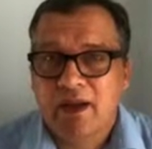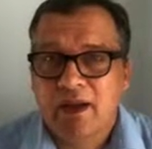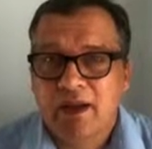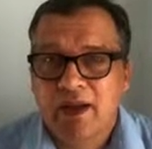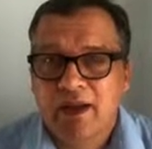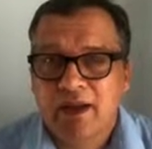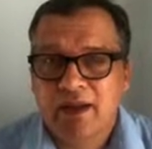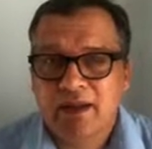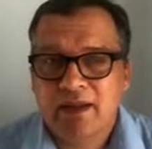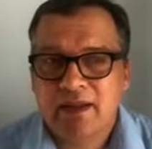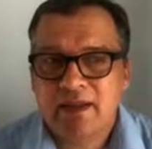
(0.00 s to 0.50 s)

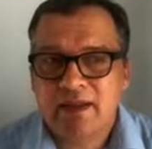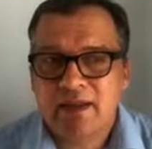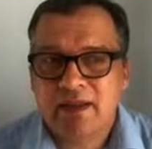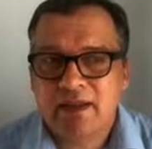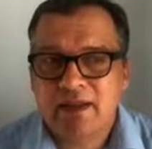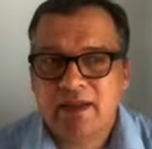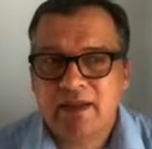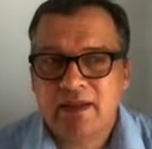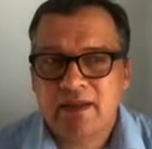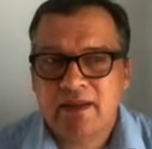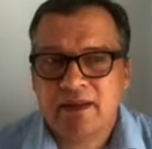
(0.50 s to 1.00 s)
And
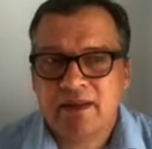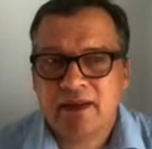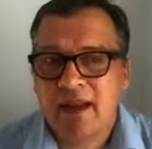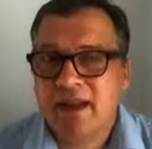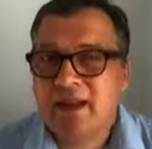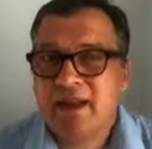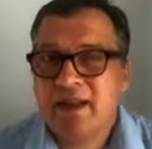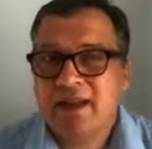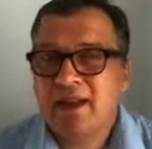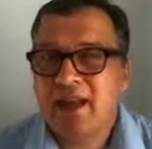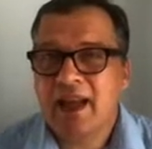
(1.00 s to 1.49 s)
they
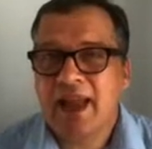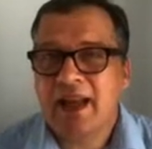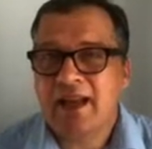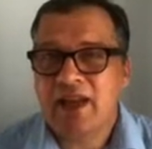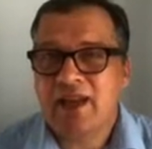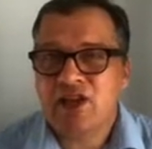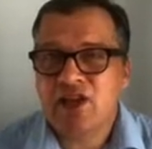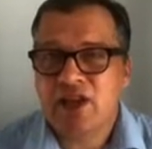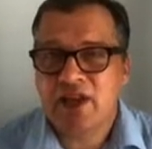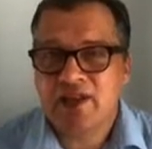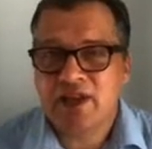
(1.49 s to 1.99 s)
didn't like
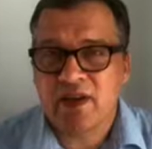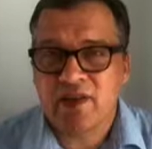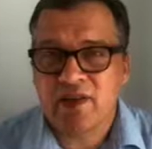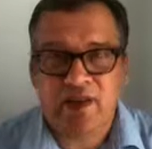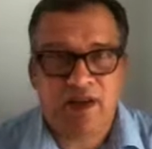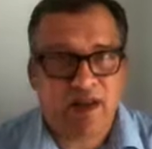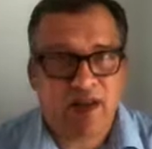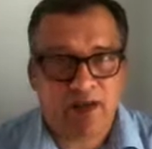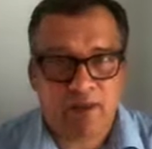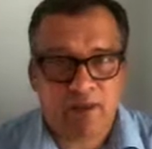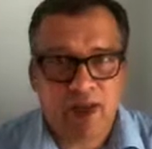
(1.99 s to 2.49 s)
each other
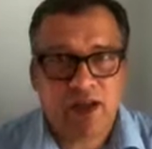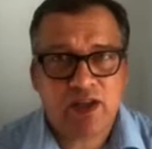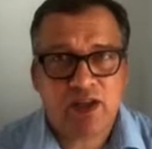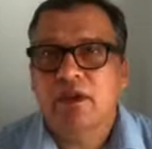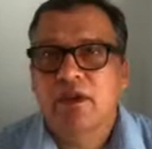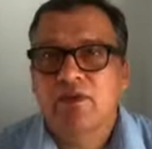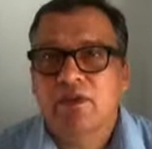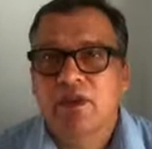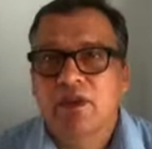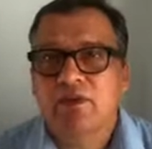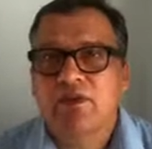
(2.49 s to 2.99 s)
very much.
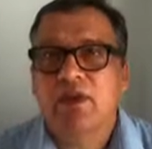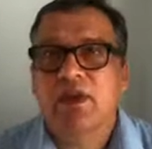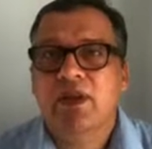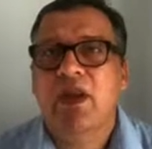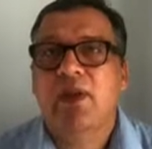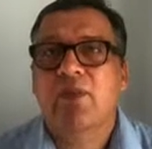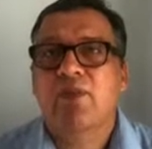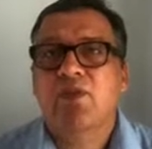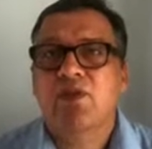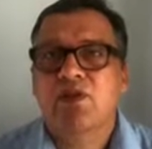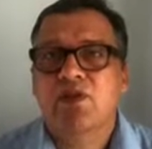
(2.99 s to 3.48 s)
When we
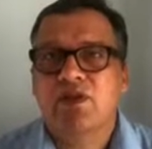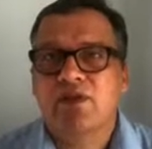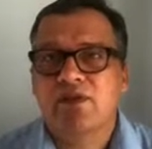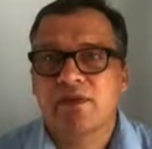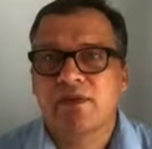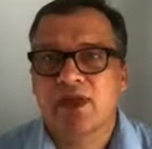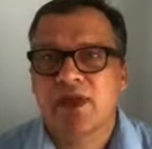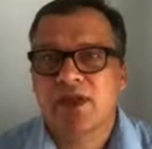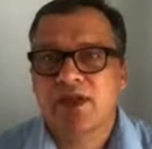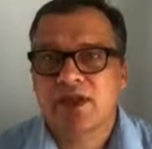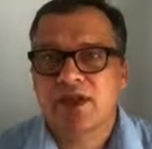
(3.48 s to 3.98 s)
come to the
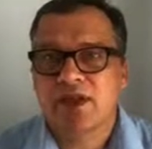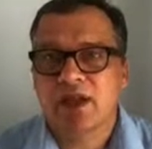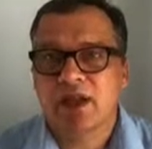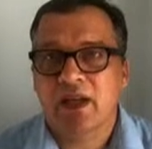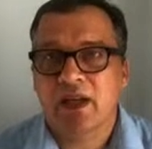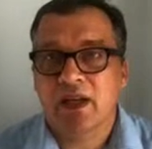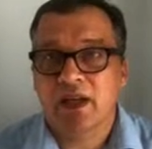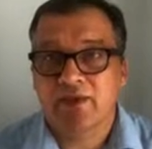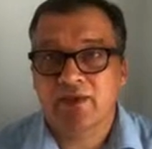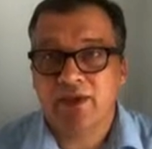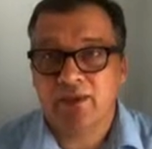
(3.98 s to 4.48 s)
village
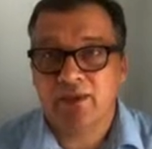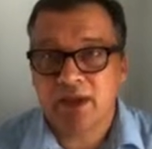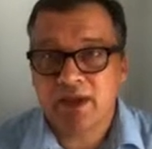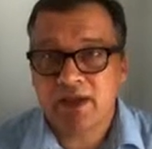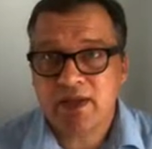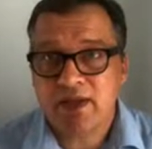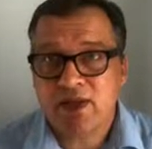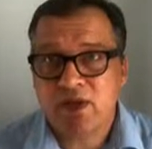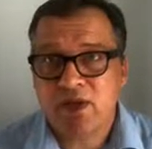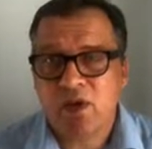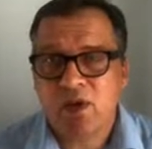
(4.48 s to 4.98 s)
11
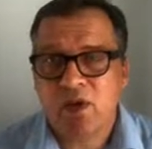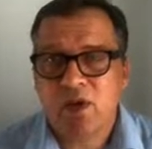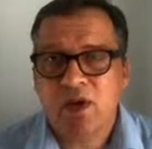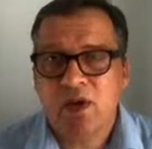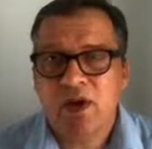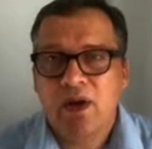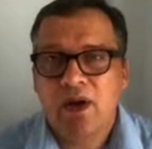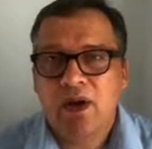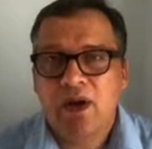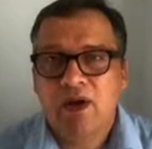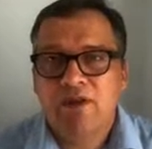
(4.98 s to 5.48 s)
months ago,
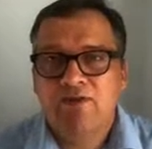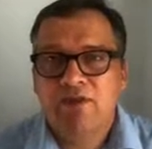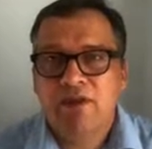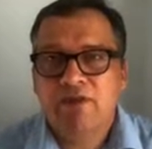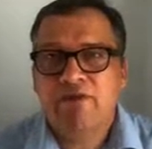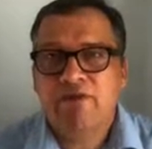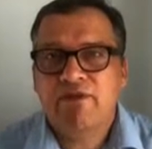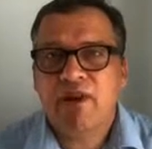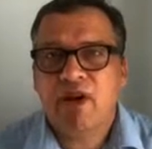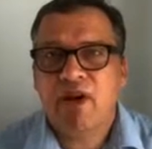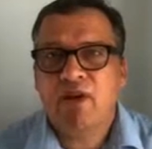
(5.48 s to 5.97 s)
we
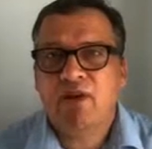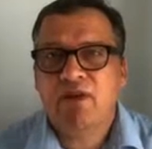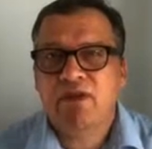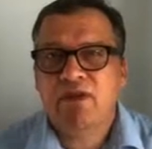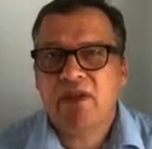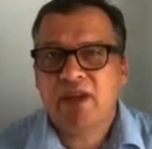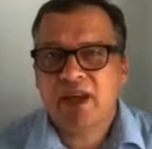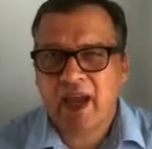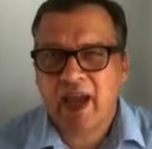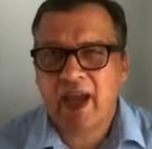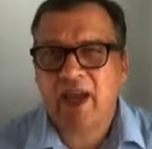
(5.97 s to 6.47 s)

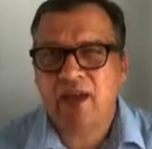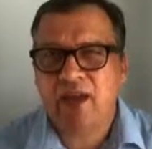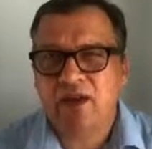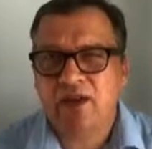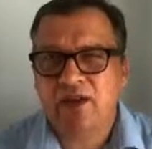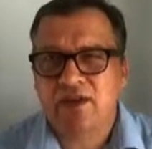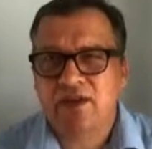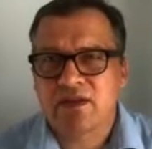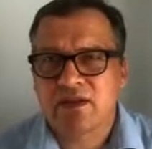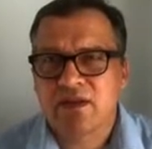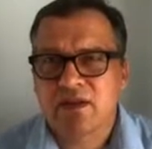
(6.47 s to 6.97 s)
found
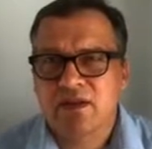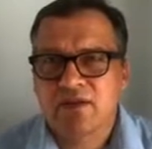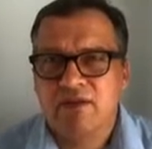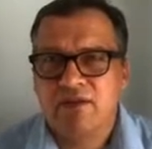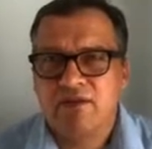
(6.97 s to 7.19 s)
chaos.